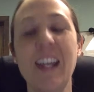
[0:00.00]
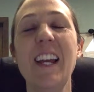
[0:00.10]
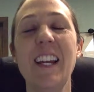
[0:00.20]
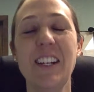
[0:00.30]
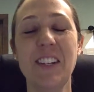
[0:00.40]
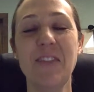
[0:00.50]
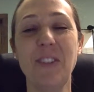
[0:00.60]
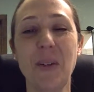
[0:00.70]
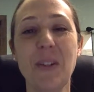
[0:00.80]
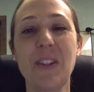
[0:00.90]

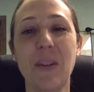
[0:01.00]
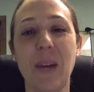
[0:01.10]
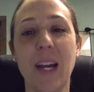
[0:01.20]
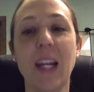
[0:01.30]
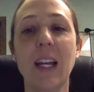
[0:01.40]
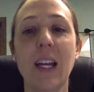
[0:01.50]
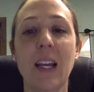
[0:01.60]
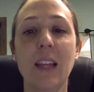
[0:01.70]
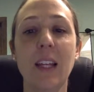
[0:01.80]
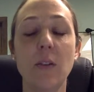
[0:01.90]
influence the way
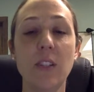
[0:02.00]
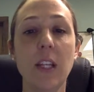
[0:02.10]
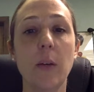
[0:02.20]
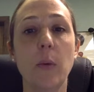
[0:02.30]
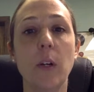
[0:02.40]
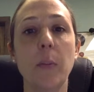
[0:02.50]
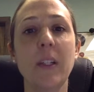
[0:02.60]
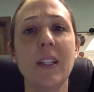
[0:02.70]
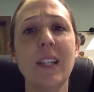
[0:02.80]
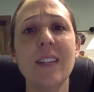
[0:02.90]
that you see the world,
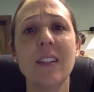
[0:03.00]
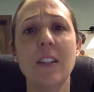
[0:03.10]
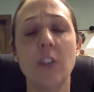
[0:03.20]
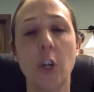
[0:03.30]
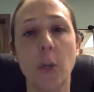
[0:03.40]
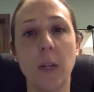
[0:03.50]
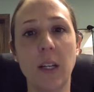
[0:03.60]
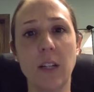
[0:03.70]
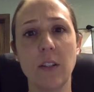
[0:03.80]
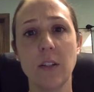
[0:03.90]
but it doesn't determine
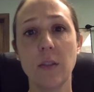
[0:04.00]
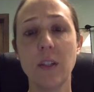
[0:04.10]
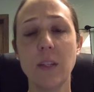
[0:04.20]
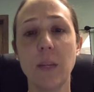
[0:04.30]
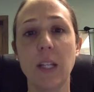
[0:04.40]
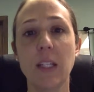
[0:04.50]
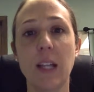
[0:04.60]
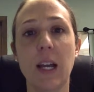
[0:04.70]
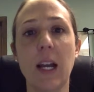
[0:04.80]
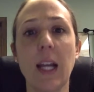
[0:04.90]
it. So this means
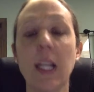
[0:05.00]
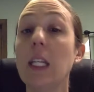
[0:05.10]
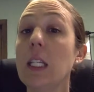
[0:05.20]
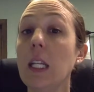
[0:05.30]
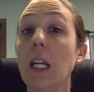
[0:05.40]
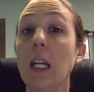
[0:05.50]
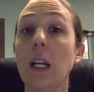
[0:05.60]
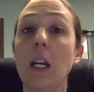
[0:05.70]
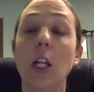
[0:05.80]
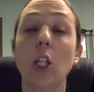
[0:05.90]
that I can
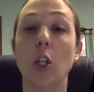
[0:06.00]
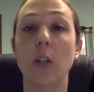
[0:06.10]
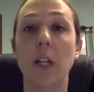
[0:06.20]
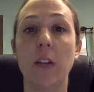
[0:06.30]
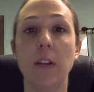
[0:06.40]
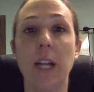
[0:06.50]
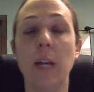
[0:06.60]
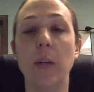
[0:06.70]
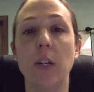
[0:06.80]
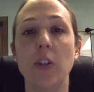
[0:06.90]
indeed learn another
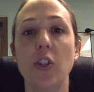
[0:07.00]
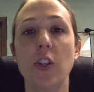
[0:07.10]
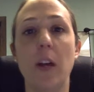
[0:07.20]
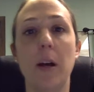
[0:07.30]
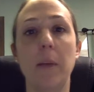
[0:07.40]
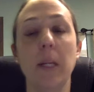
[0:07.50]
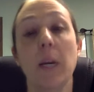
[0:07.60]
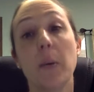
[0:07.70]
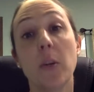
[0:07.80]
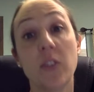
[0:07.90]
language,
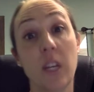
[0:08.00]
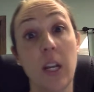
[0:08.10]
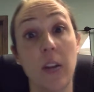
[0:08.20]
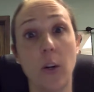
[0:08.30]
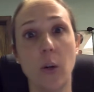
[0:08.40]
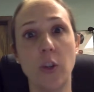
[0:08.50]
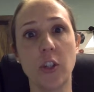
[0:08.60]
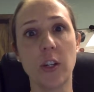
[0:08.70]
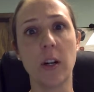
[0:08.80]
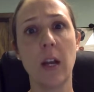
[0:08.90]
become immersed in another
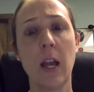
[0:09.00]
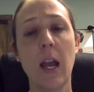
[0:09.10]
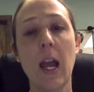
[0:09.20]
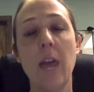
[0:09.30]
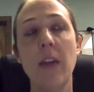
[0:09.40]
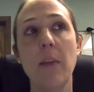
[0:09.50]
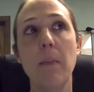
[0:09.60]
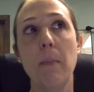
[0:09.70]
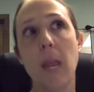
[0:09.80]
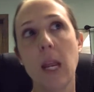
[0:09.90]
culture, and
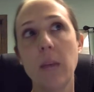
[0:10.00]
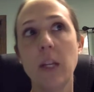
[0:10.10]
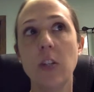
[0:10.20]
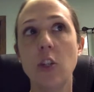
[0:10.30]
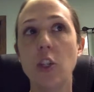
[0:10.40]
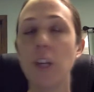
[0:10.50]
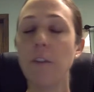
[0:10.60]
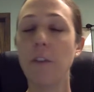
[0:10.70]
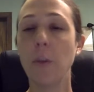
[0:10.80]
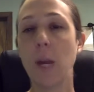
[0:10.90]
then maybe
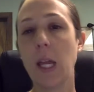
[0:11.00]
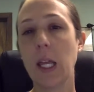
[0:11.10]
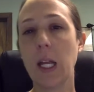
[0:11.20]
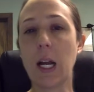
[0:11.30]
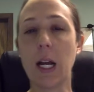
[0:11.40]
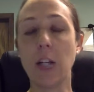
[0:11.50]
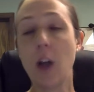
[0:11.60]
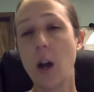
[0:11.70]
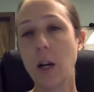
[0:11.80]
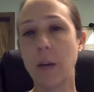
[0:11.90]
shift the way that I
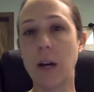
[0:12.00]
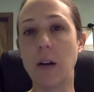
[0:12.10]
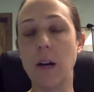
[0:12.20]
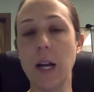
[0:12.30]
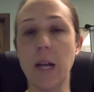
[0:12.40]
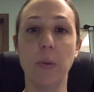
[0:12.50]
talk about and